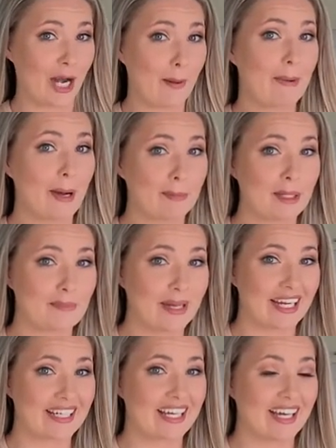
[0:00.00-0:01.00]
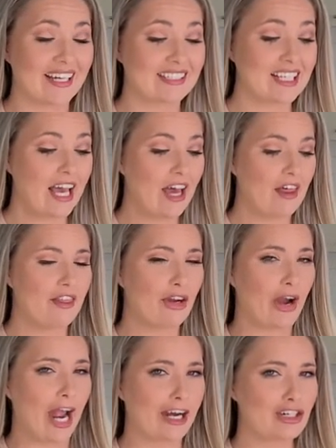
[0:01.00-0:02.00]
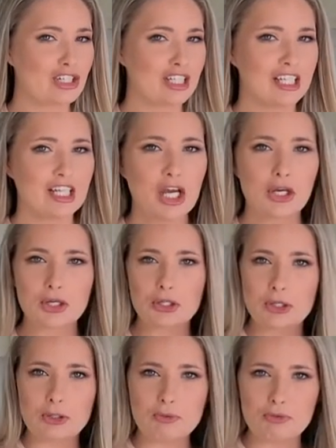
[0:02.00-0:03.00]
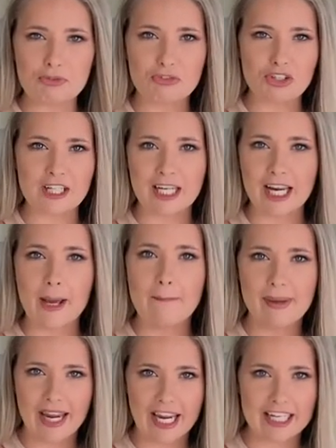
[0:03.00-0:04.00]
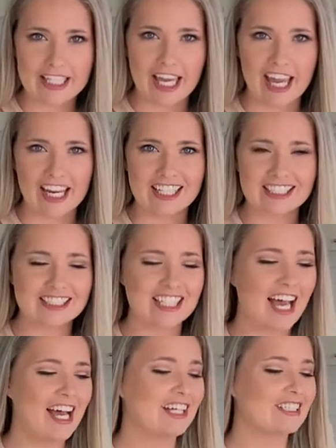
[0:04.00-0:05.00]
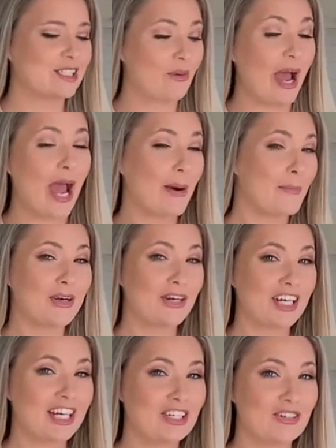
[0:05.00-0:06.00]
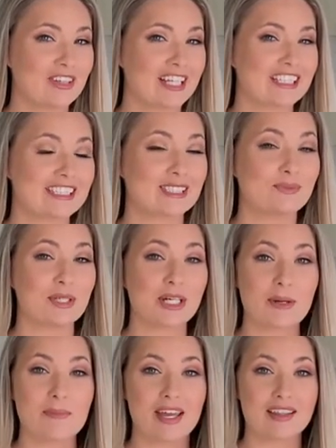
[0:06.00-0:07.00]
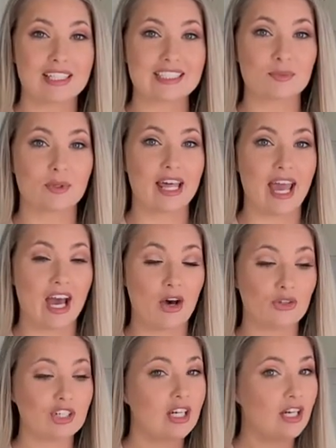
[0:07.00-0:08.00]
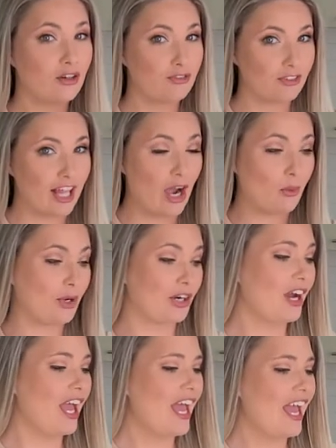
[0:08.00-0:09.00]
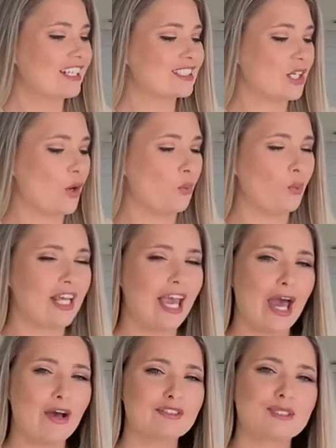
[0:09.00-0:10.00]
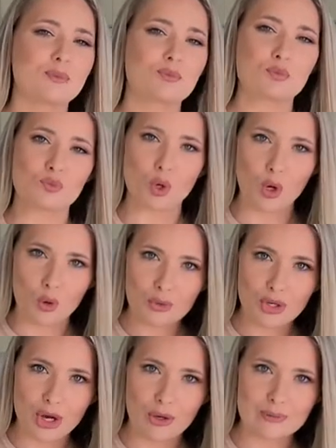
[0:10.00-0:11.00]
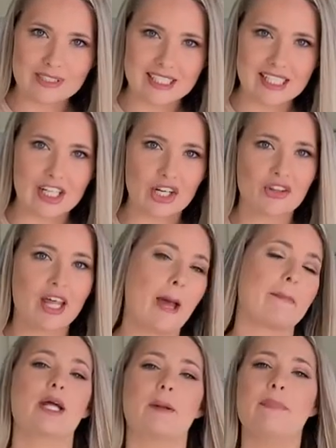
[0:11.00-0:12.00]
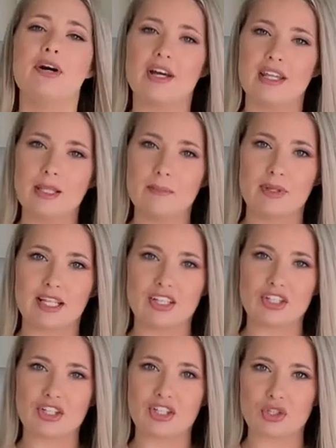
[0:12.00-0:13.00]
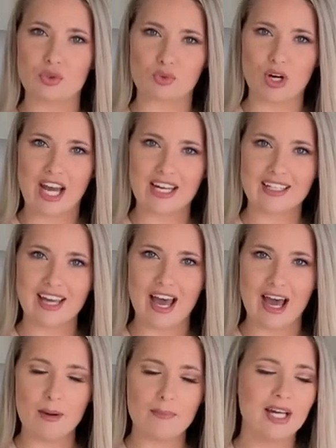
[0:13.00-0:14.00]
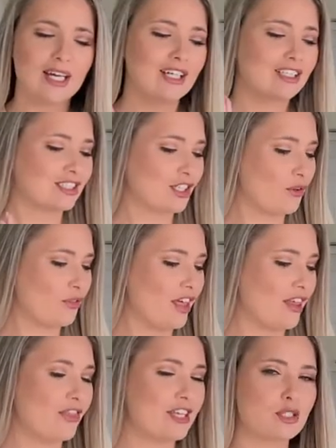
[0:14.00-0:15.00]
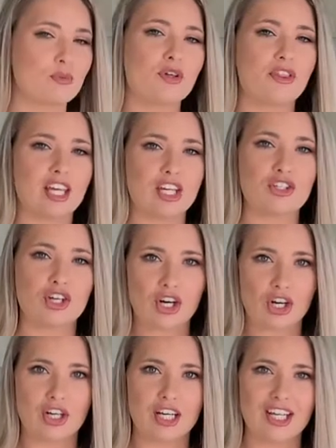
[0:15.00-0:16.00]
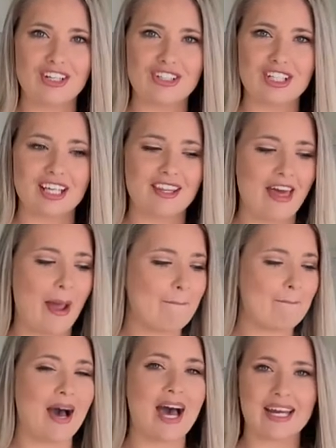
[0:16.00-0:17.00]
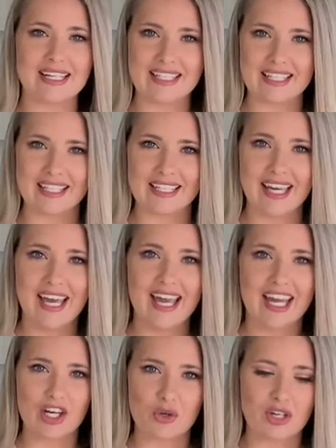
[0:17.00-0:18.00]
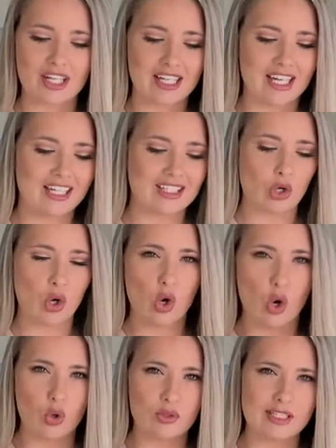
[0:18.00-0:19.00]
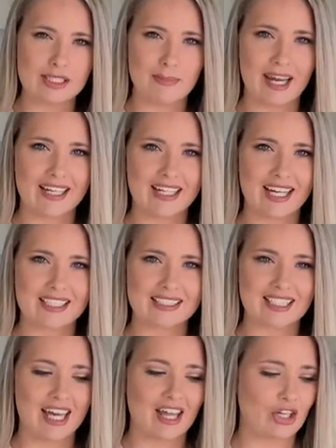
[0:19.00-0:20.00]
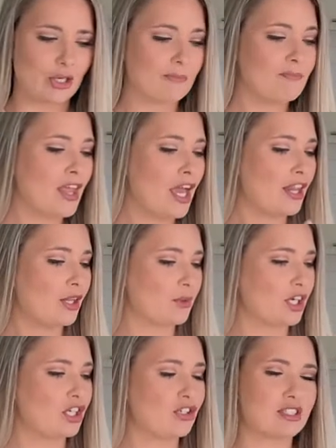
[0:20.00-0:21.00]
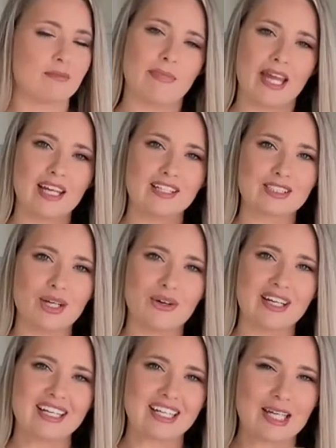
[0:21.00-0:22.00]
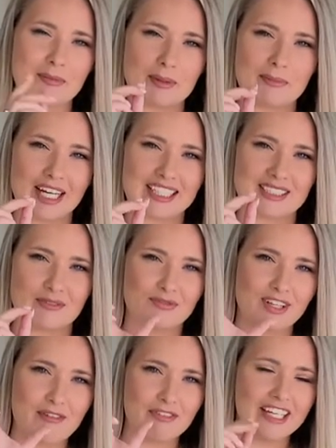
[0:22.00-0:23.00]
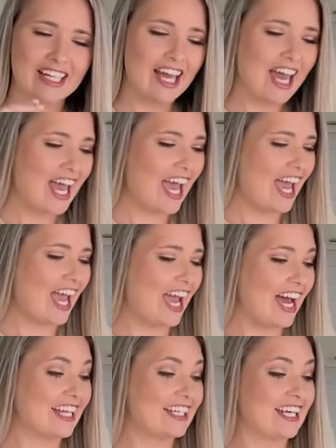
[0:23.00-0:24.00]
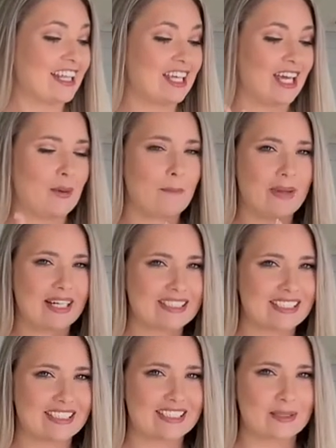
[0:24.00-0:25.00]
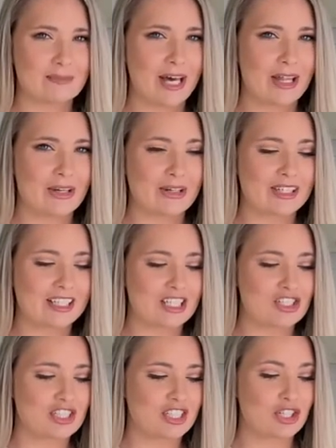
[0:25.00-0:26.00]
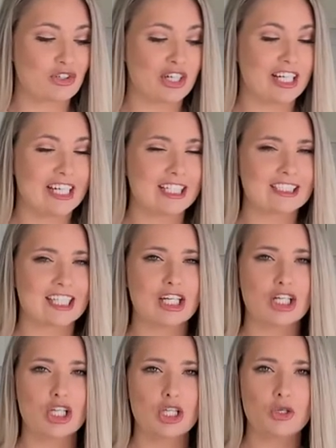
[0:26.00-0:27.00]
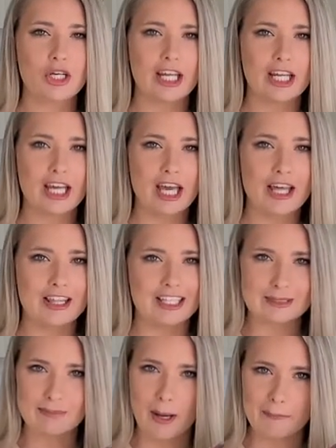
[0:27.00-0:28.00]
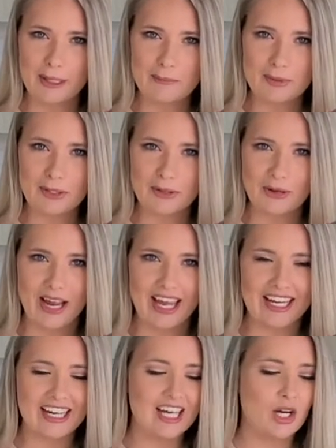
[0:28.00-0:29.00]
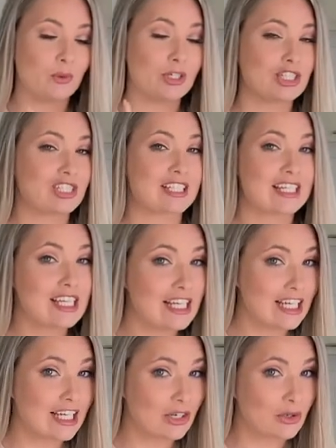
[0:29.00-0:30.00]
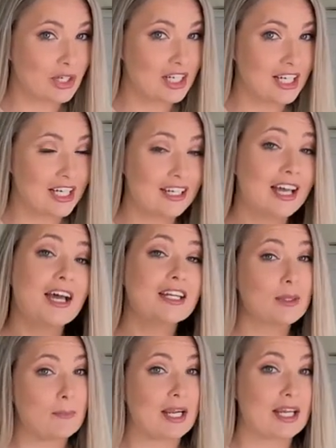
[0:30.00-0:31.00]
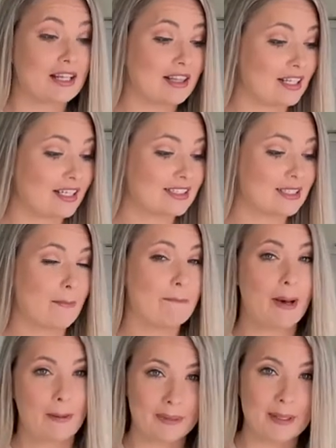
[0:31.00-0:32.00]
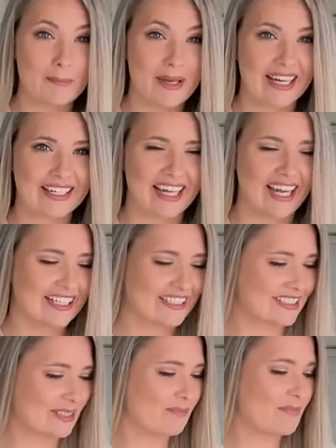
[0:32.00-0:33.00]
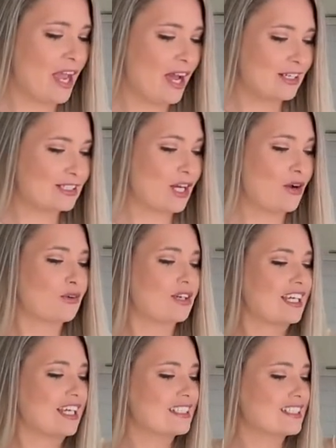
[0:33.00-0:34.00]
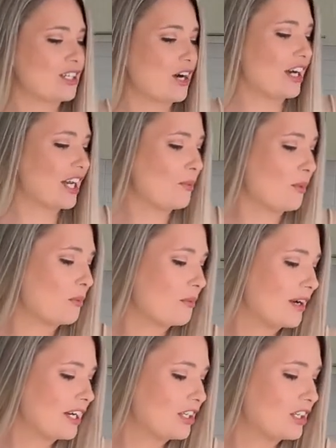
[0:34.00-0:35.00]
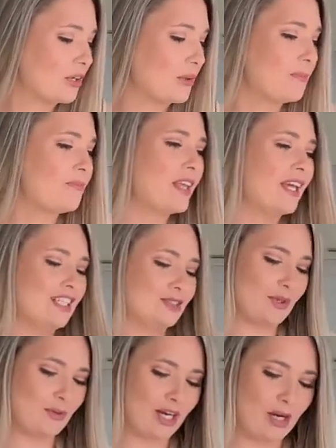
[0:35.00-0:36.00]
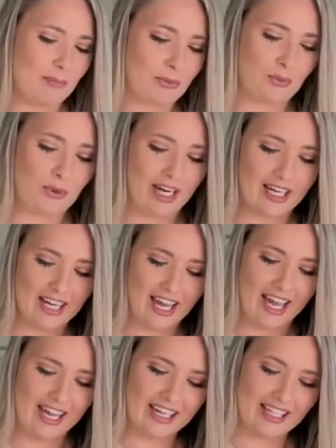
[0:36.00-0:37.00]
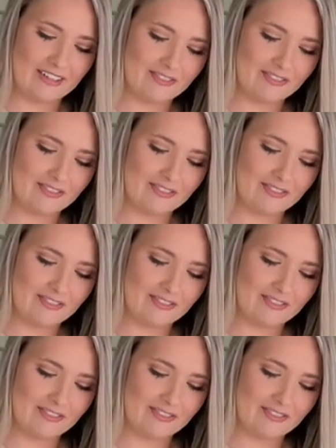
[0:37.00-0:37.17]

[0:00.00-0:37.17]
pumpkin pancakes. They're actually gluten-free pancakes. So how we're gonna do this is we're gonna make this without flour. So we have some rolled oats here that I'm gonna put in the blender to grind up so that this will then turn into that binding ingredient to hold these pancakes together. Then we're gonna use some baking soda to keep them nice and fluffy and then mix in some other delicious ingredients, including this pumpkin puree, which is the key ingredient to making these pumpkin pancakes. So to get started, what we wanna do is we wanna break an egg